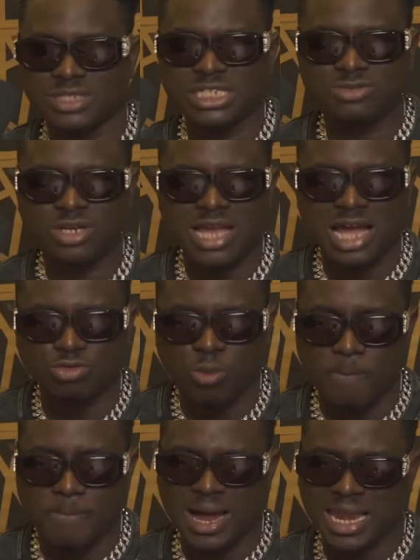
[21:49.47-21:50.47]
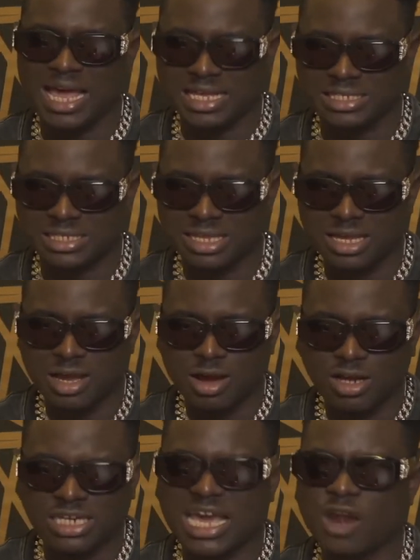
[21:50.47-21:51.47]
It's really hard to balance
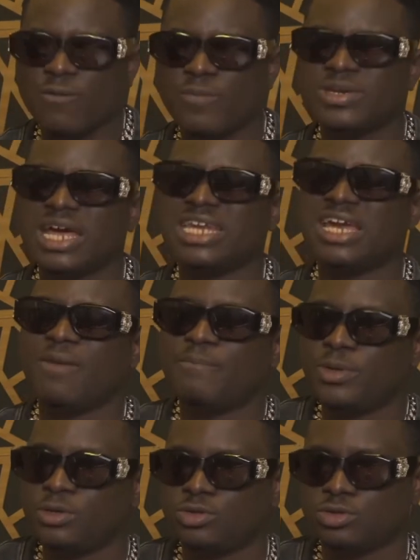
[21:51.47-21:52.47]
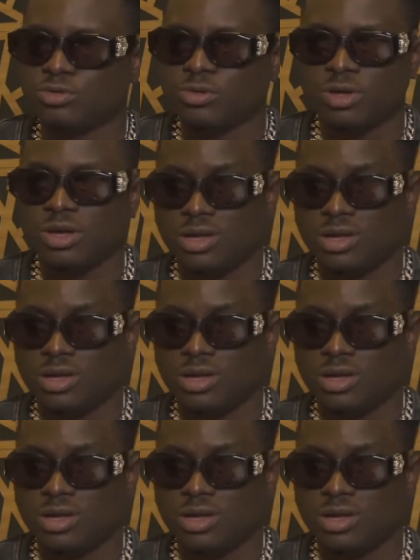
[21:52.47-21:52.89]
the kind of people that they appeal to.